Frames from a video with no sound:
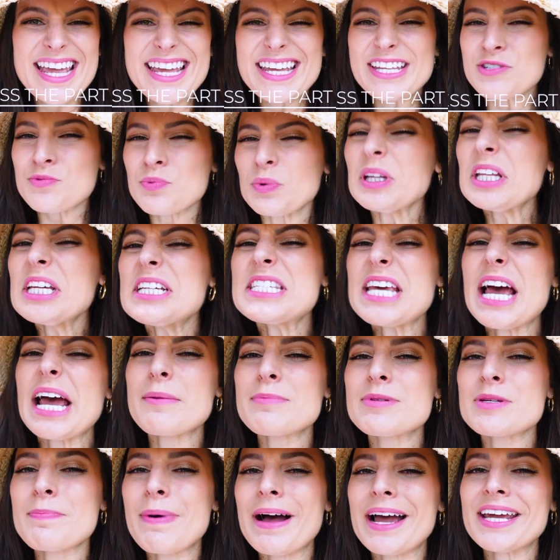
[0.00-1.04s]
it's really time
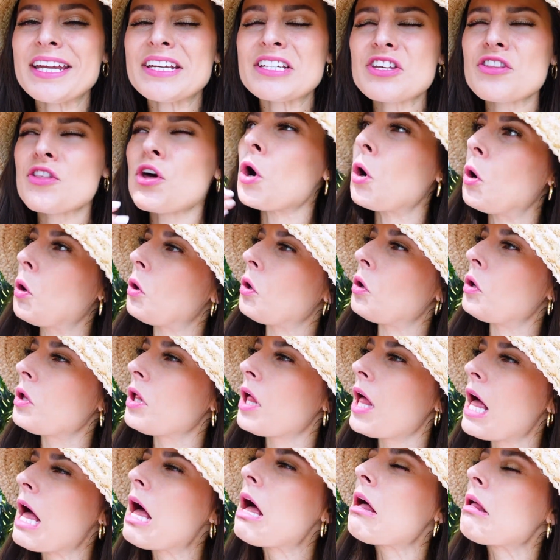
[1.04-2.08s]
to buy into the whole
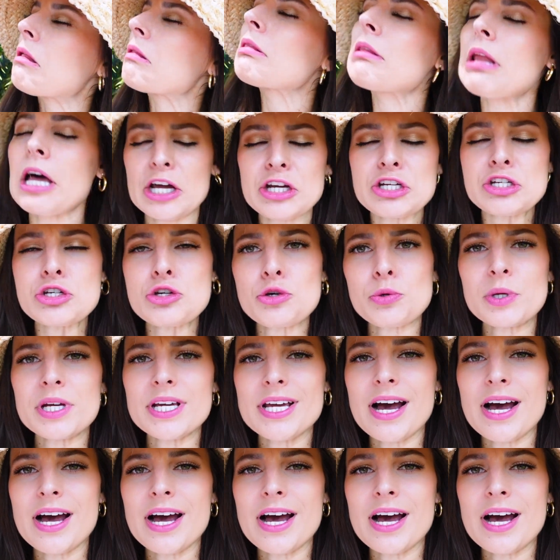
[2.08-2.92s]
luxury